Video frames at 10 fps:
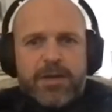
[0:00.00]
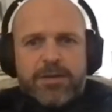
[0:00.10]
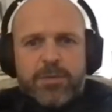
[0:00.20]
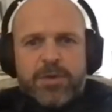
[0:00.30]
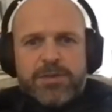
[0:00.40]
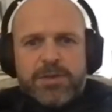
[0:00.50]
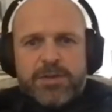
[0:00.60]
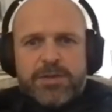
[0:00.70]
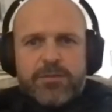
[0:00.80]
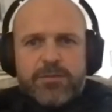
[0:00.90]
to
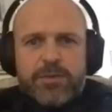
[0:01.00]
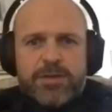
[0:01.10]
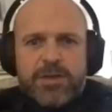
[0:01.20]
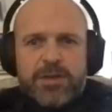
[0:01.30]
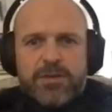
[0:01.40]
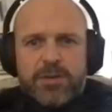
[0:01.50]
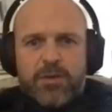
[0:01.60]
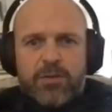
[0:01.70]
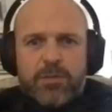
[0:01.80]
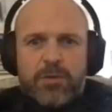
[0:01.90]
businesses and residential
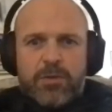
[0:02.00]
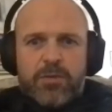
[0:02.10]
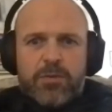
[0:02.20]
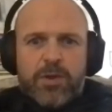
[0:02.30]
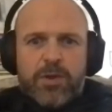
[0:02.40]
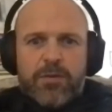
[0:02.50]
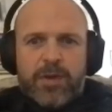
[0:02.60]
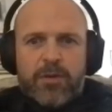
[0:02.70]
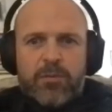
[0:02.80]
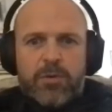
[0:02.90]
customers through great
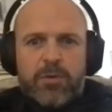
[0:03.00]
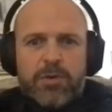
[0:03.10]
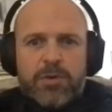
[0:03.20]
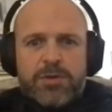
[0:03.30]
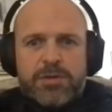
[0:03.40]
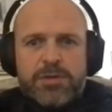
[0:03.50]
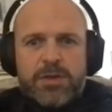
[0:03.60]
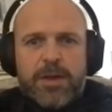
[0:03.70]
value mortgages